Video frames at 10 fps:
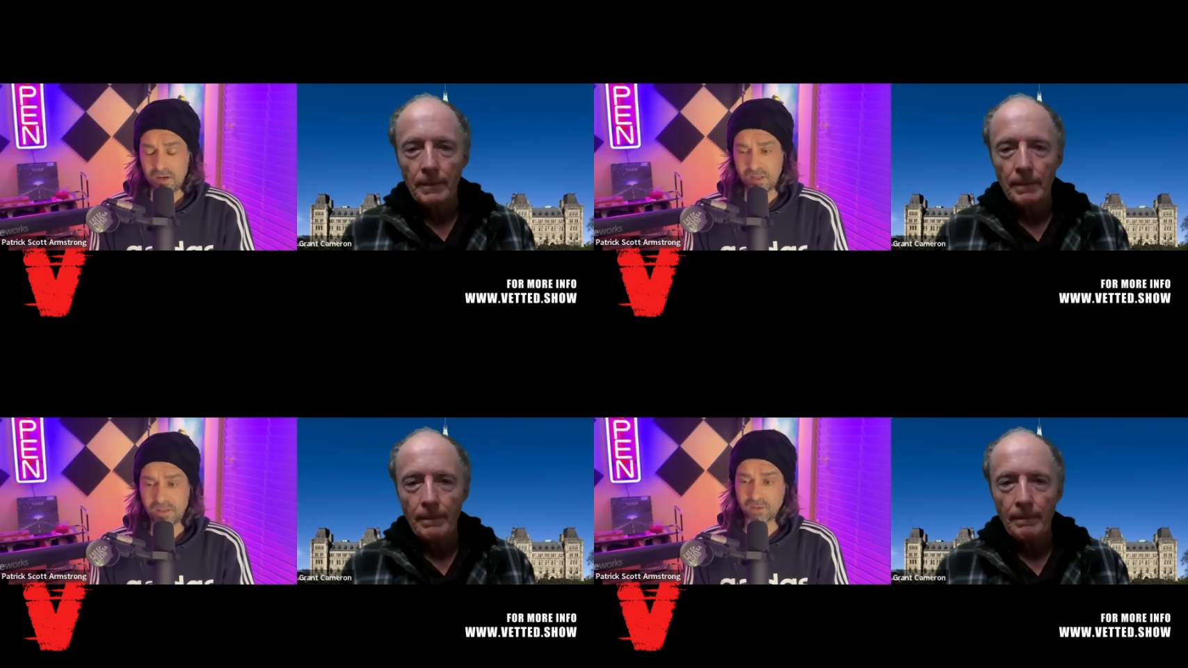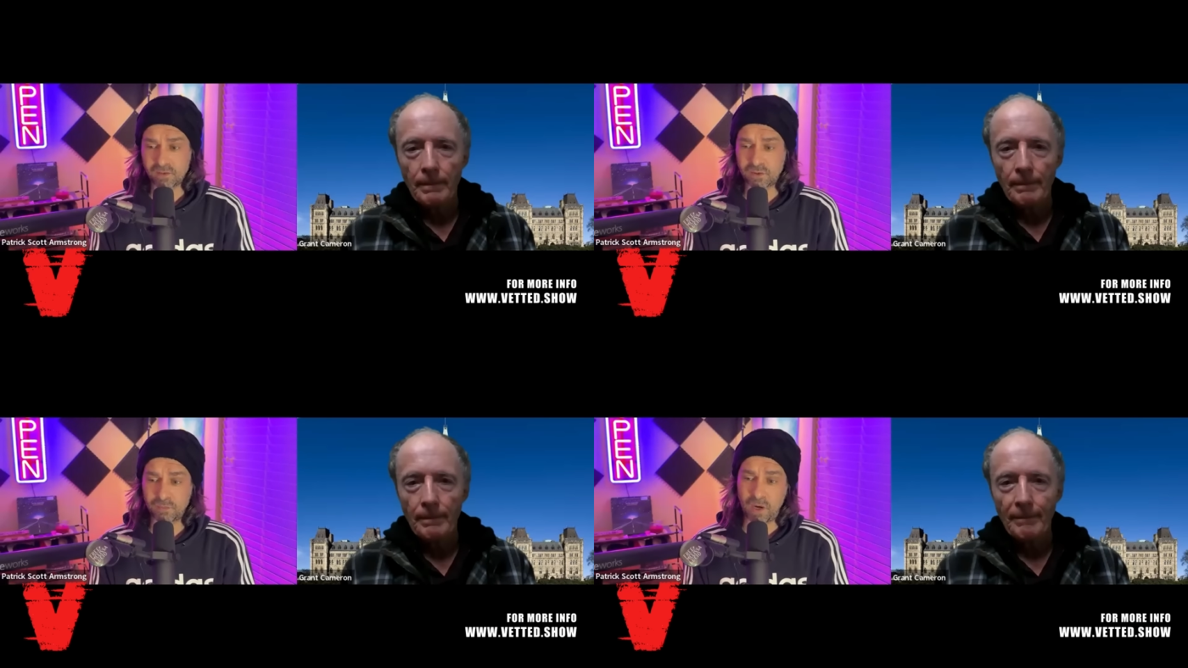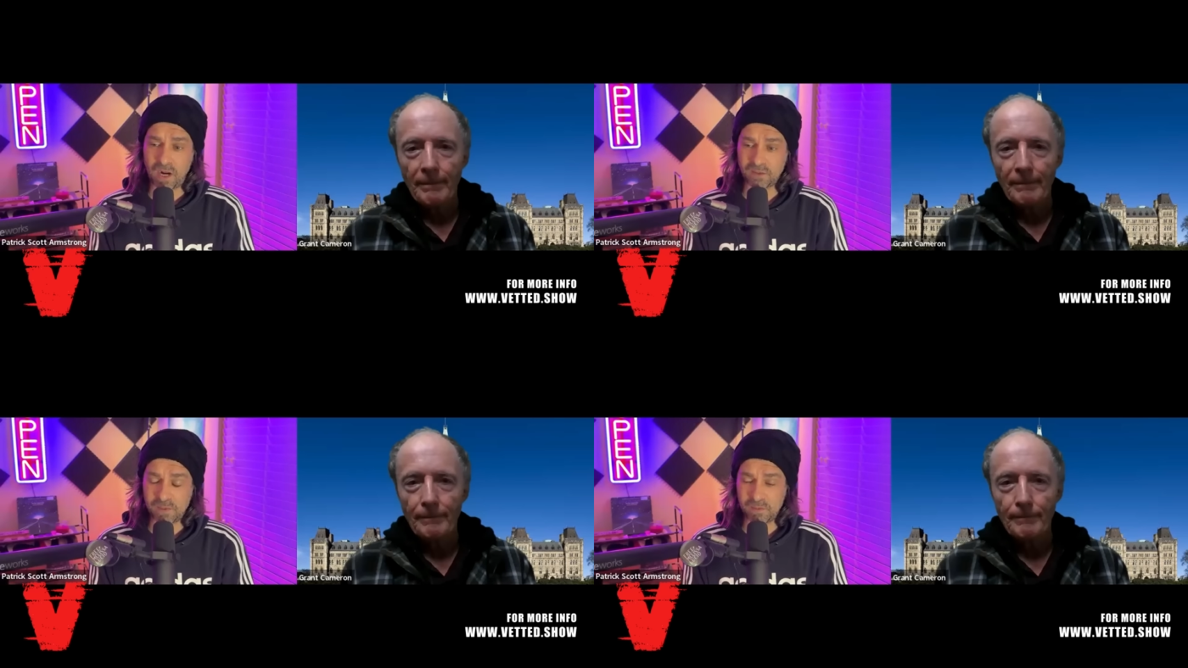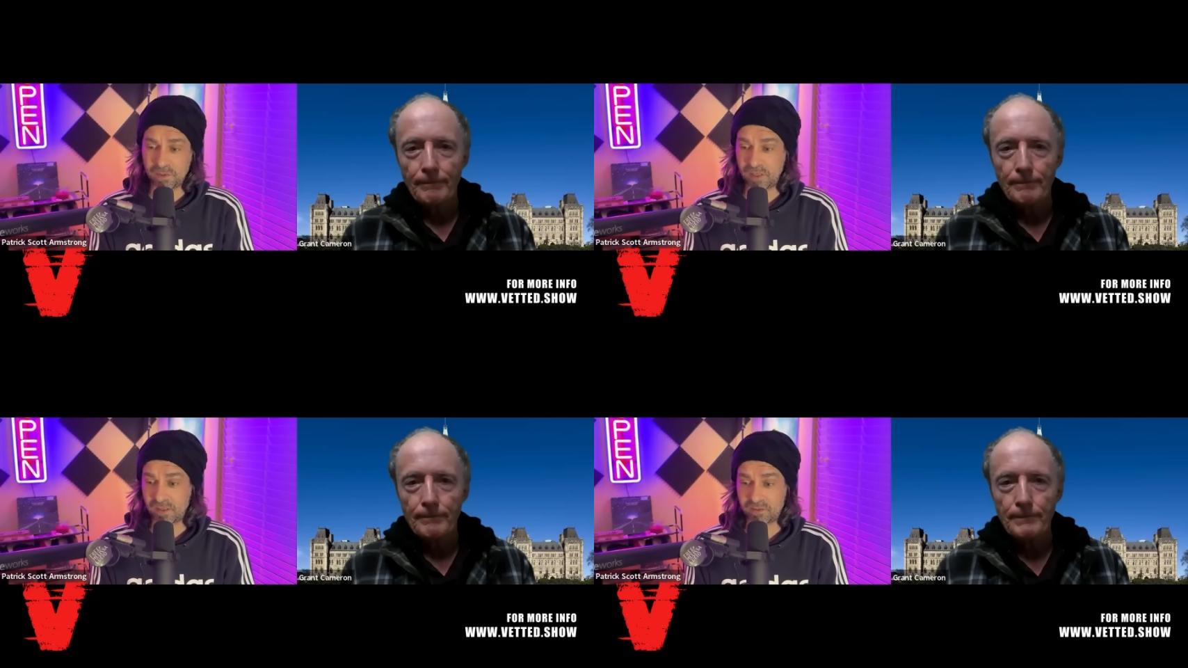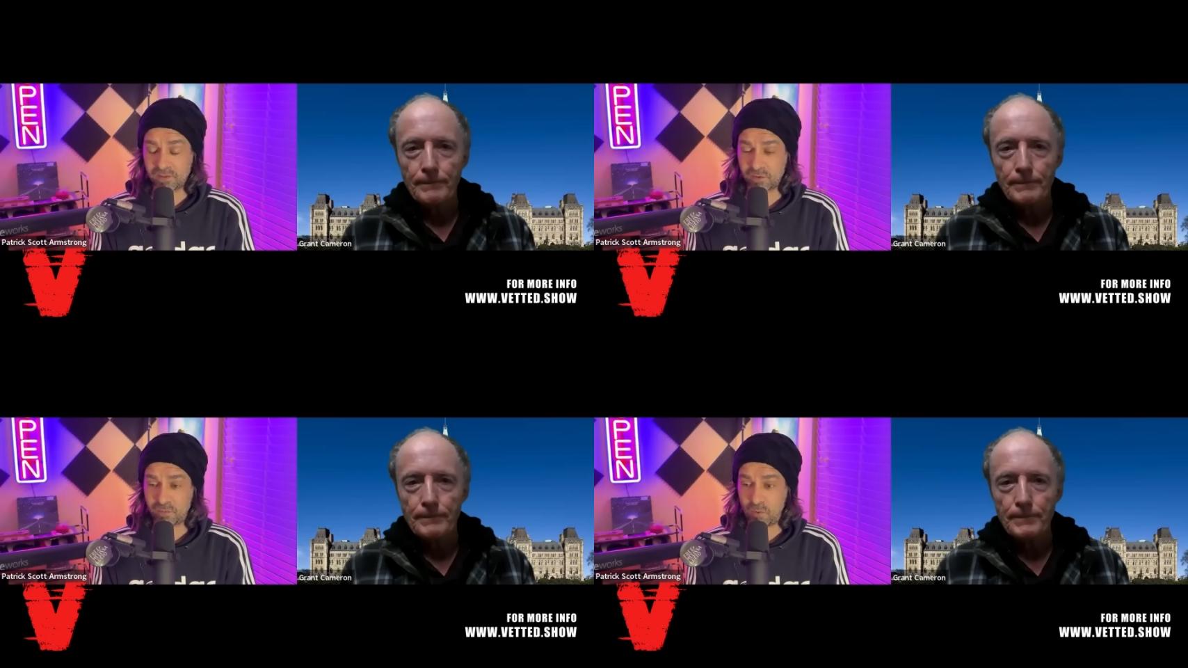Speaker 1: that doesn't surprise me, but that's
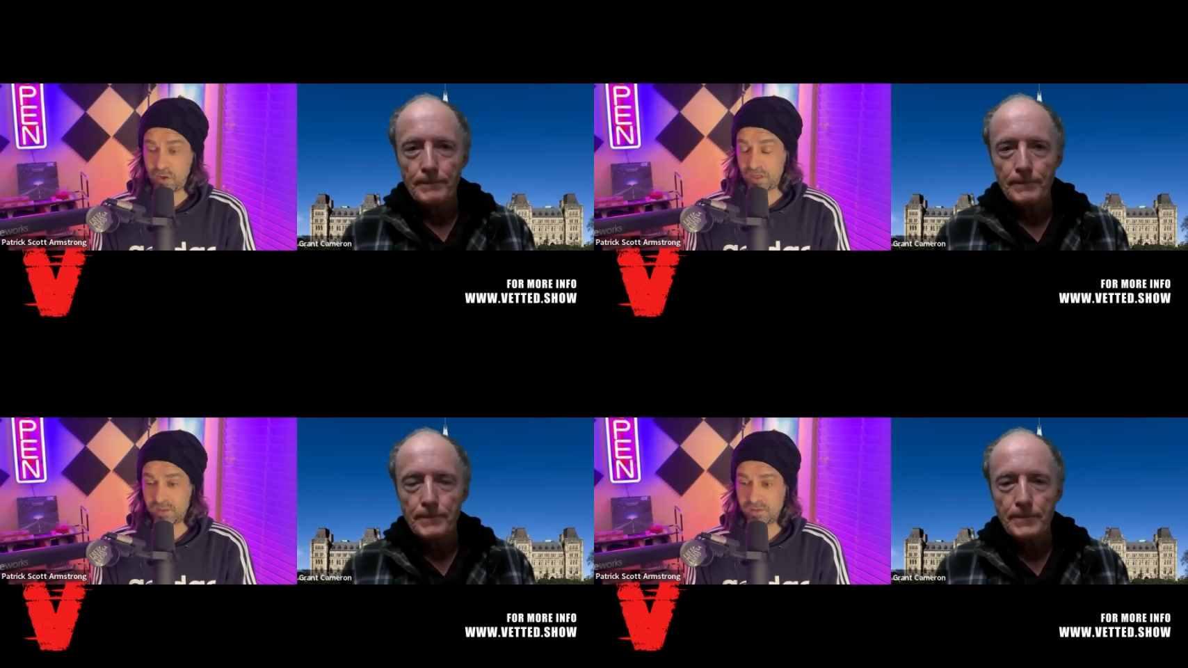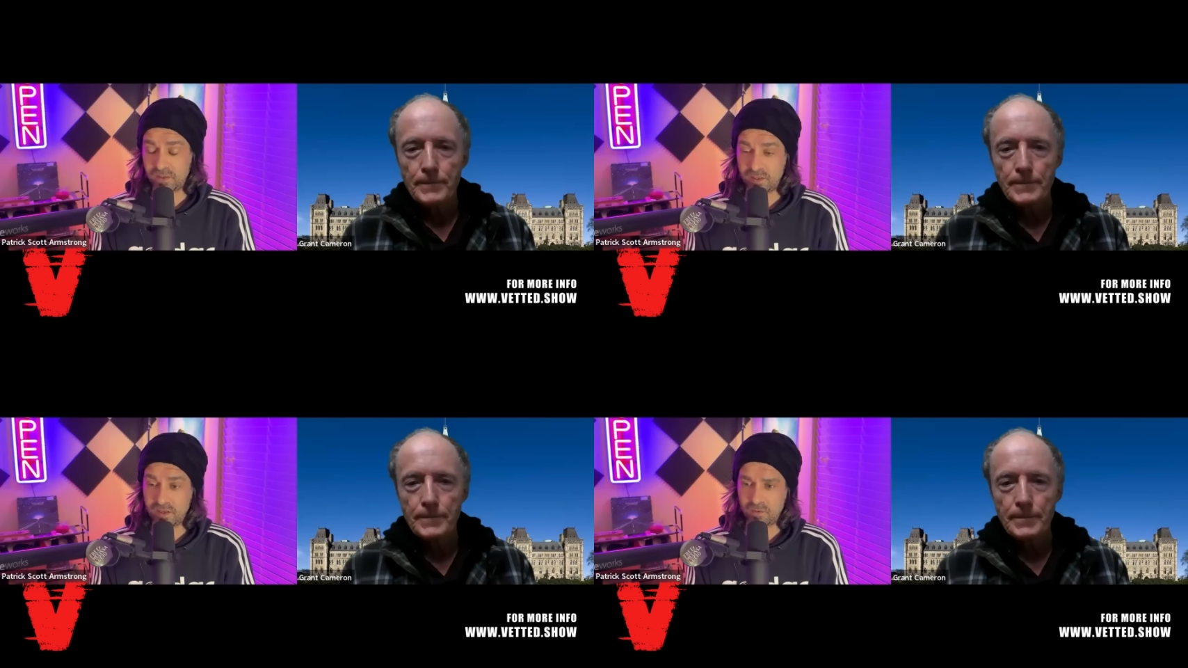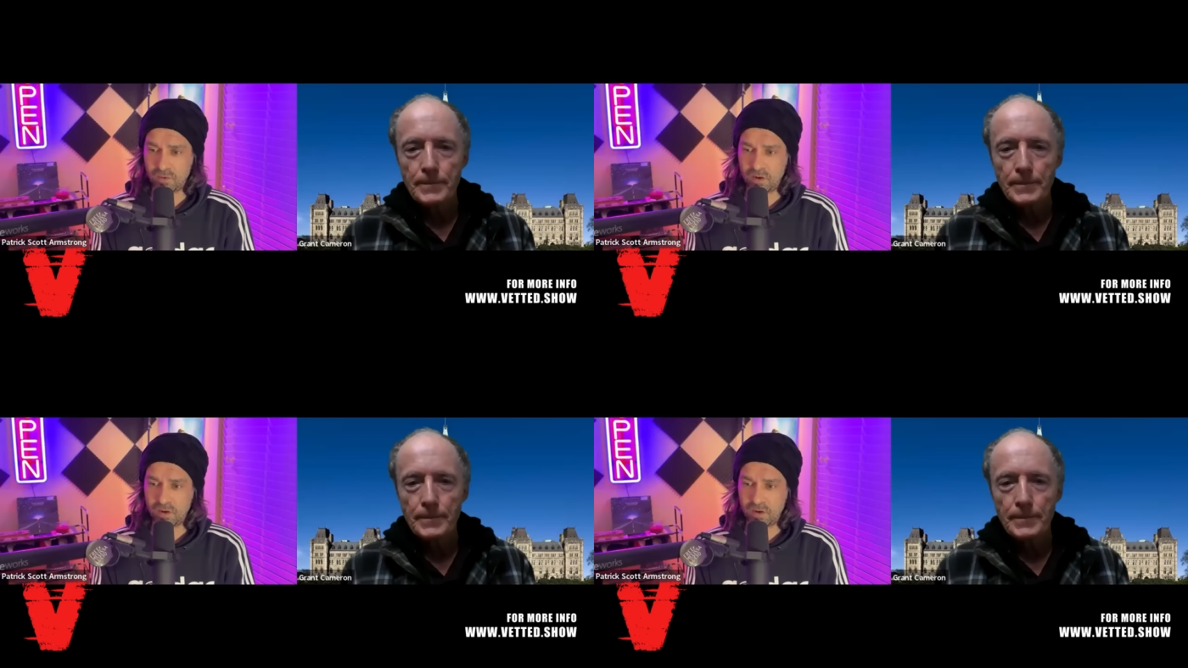disappointing to hear.